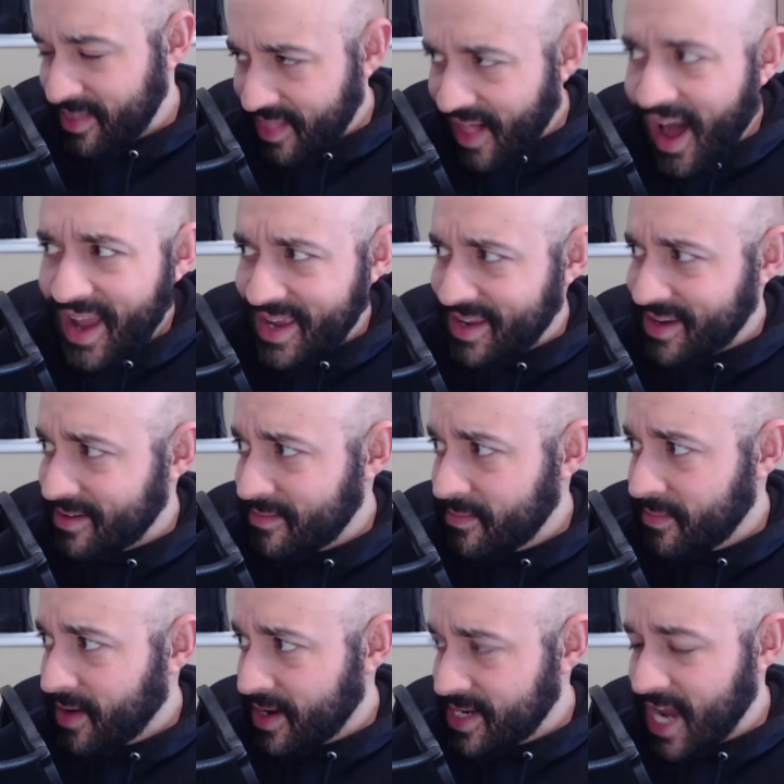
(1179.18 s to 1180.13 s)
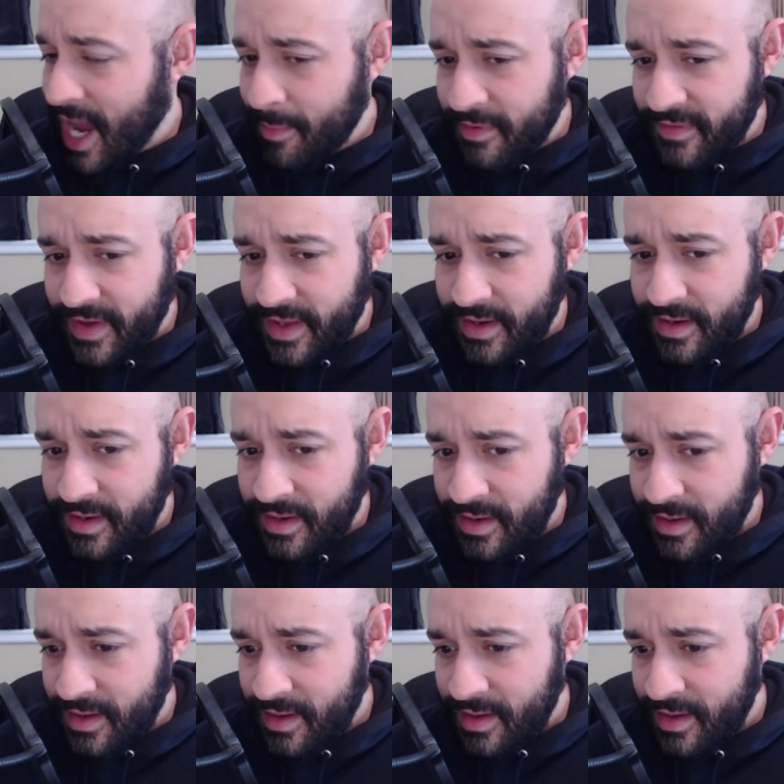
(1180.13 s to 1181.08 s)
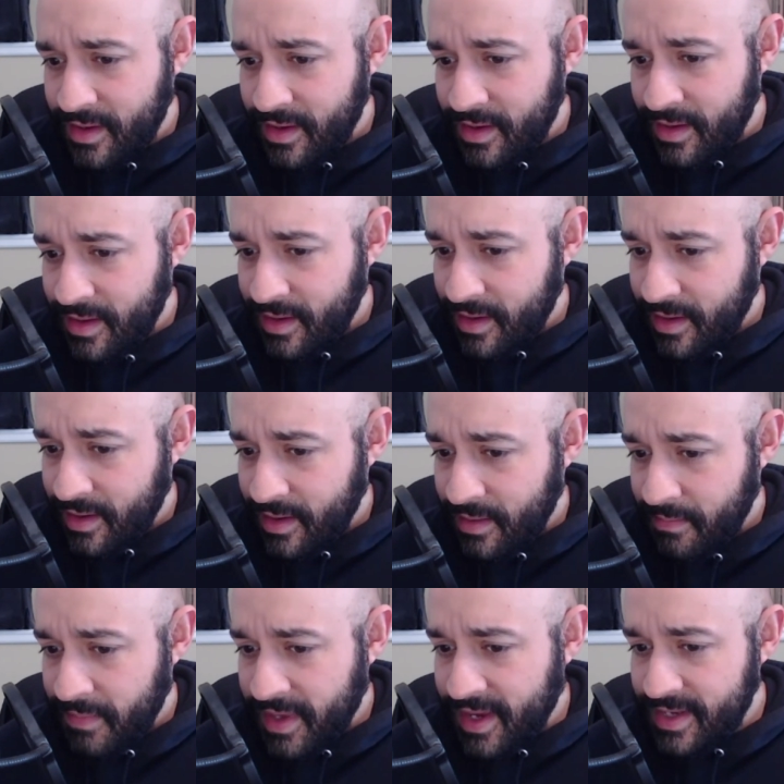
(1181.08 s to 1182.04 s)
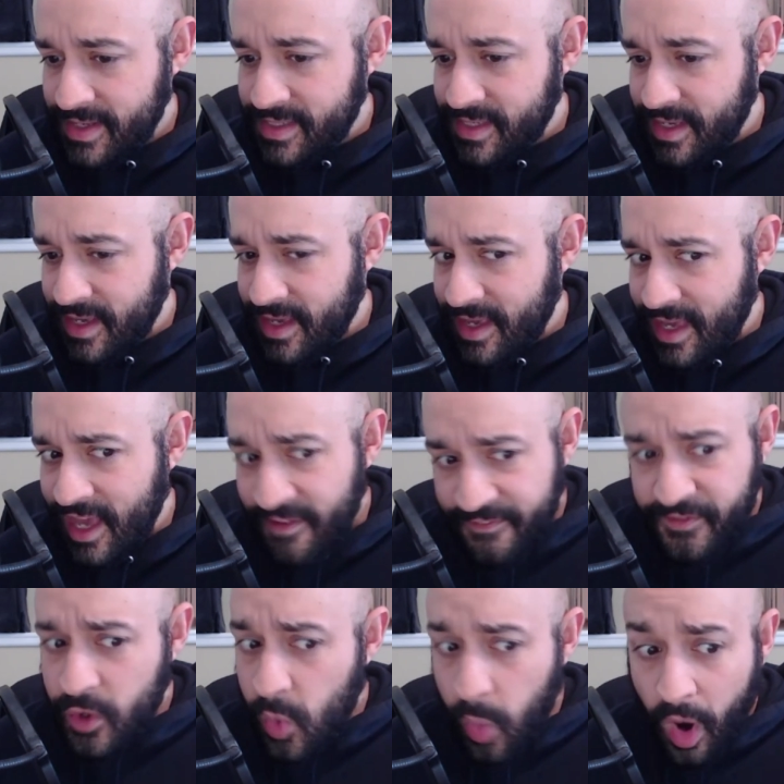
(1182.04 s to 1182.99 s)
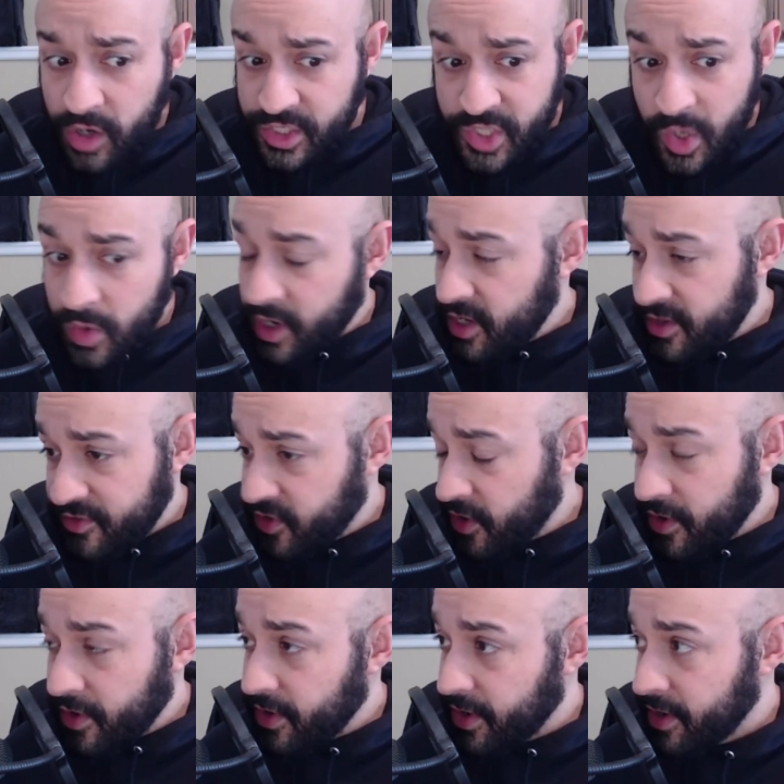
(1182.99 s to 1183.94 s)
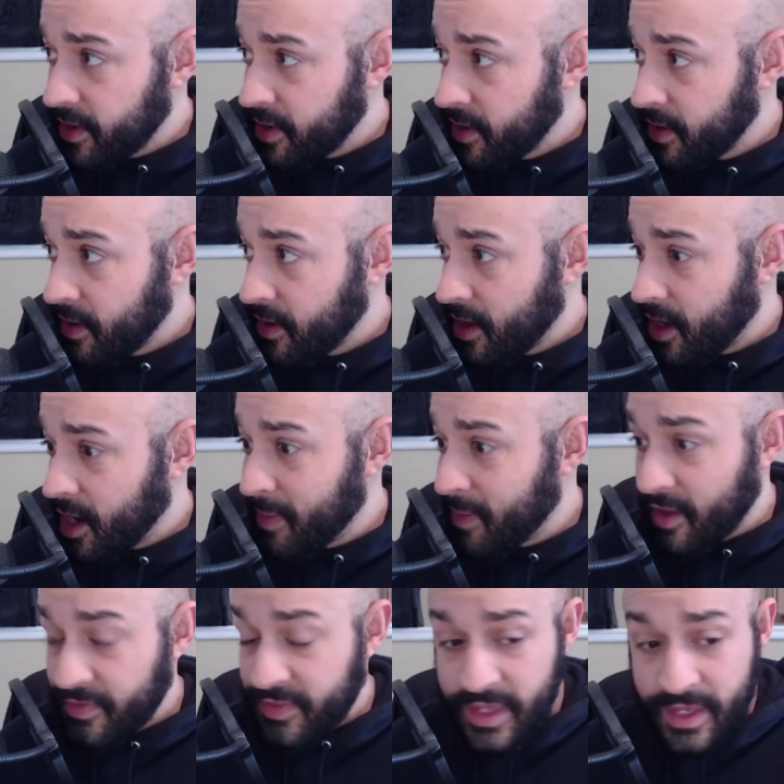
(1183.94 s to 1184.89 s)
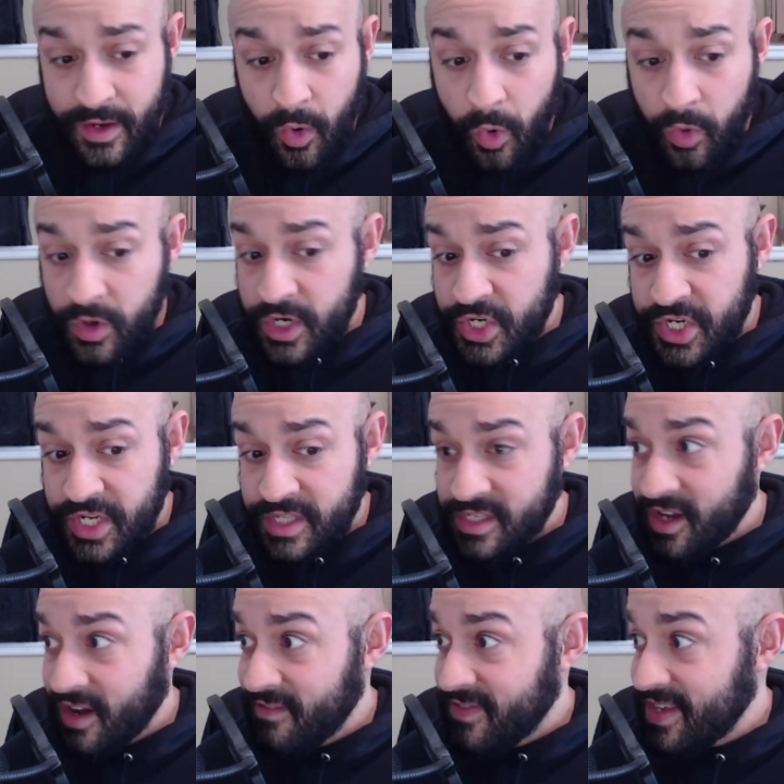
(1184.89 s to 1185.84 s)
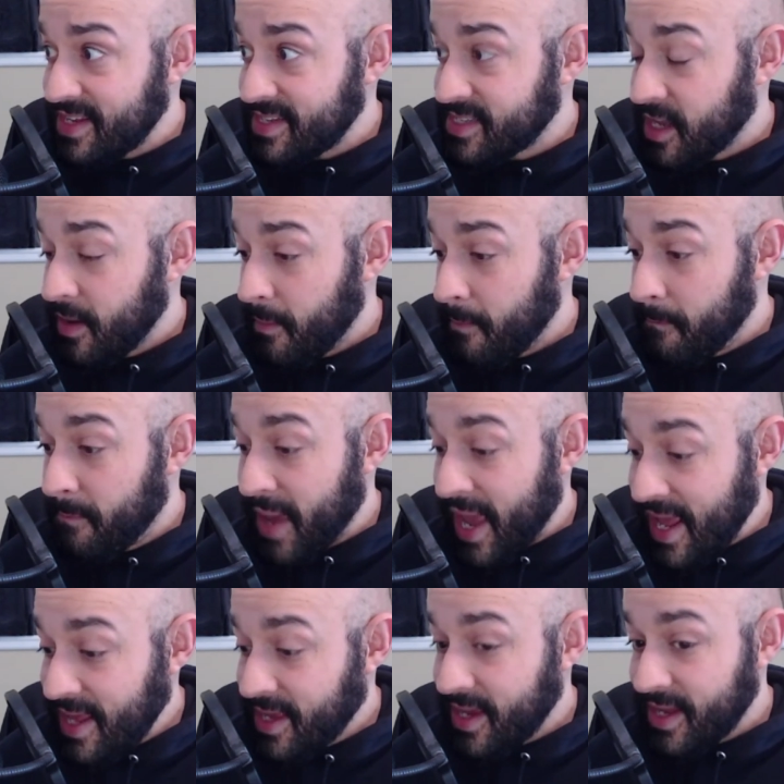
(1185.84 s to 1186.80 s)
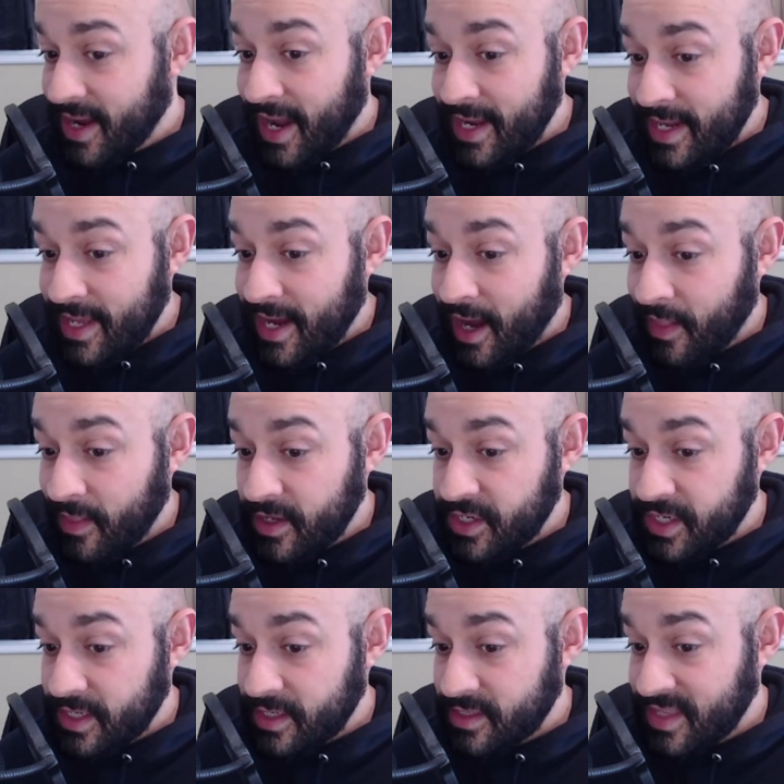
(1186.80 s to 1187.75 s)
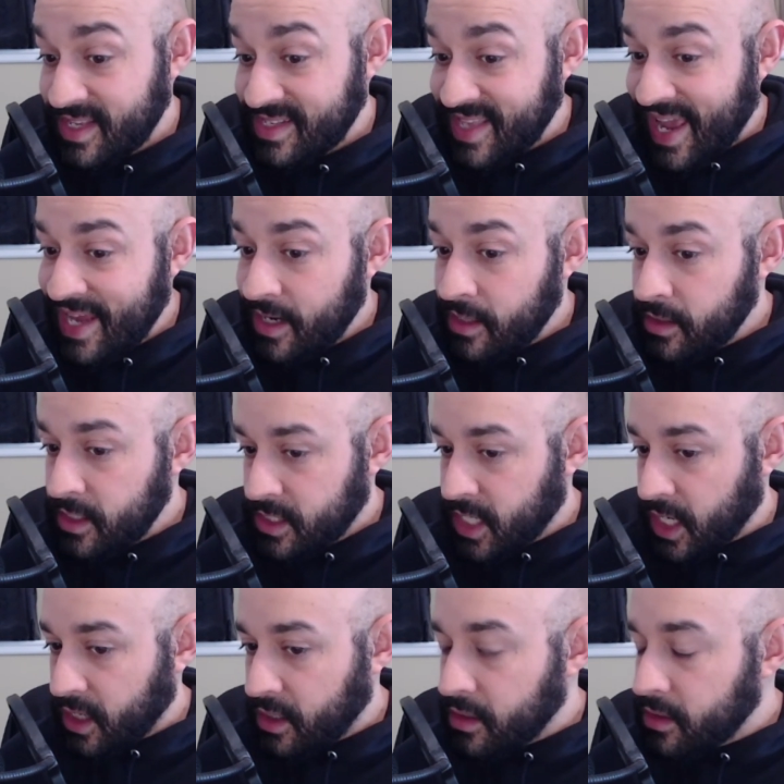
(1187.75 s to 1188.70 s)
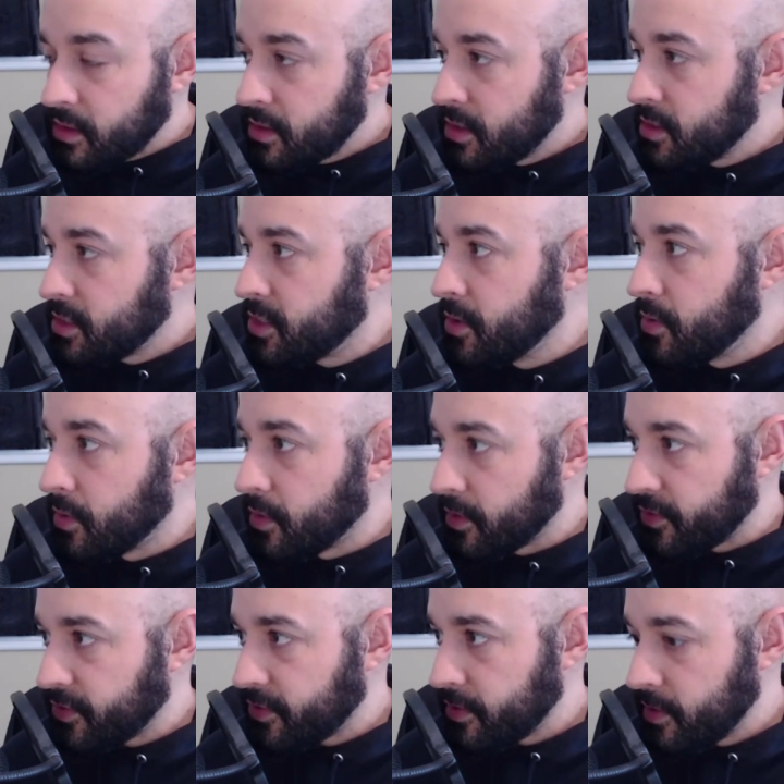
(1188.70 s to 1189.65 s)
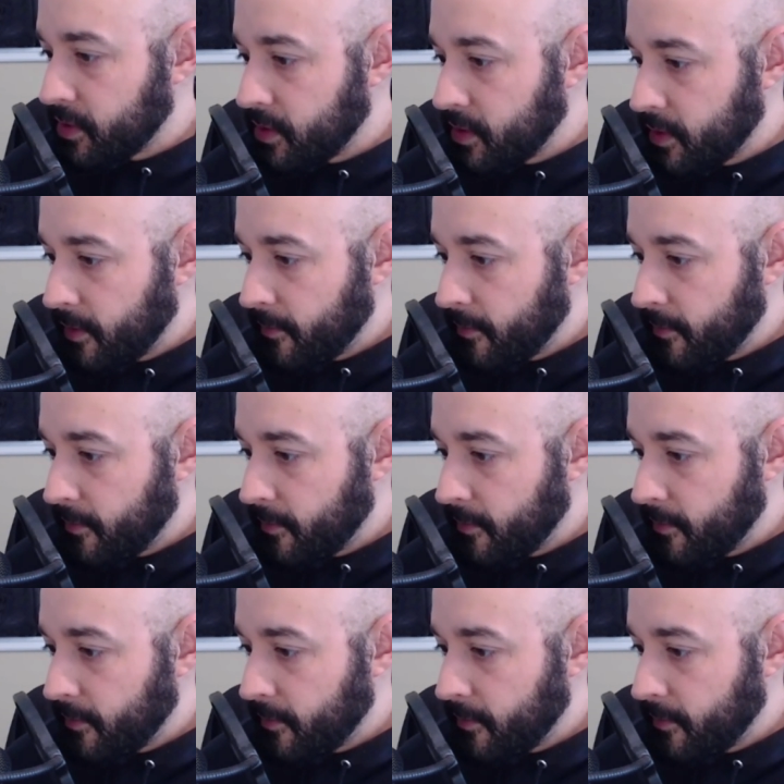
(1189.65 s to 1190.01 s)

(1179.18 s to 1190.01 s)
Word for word: and lying on top of it. Because if you are so concerned about the origins of these pagan ideologies, these analytical tools,